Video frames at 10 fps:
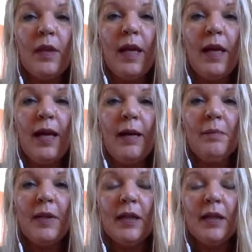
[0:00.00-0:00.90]

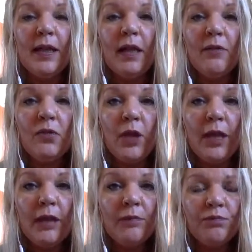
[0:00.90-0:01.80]
I'm here in
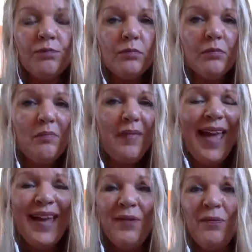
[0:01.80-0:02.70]
California,
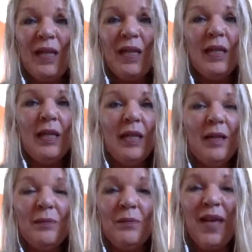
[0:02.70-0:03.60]
and
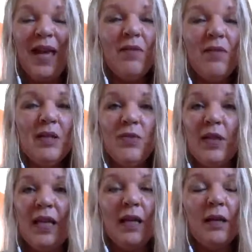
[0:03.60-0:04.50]
we haven't
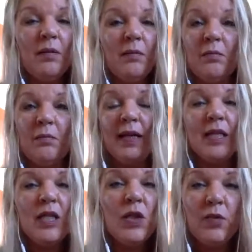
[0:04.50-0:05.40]
really
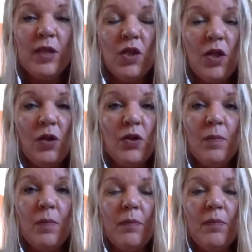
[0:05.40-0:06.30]
managed to reach out to
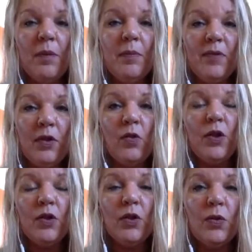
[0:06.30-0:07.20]
people, but we're
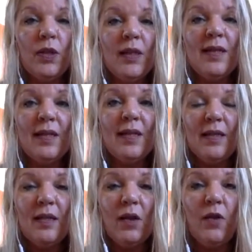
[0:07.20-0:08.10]
going to do
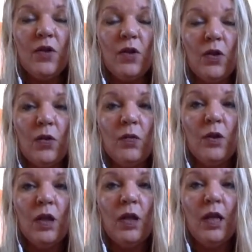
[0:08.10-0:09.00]
this afternoon